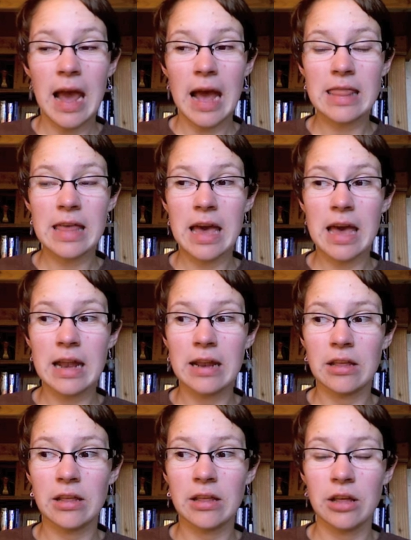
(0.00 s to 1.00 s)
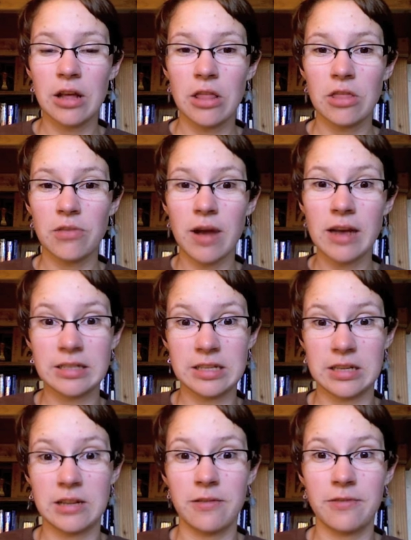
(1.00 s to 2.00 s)
and then the
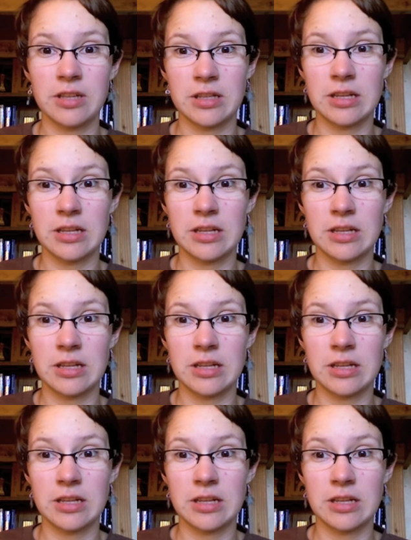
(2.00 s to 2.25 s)
rest of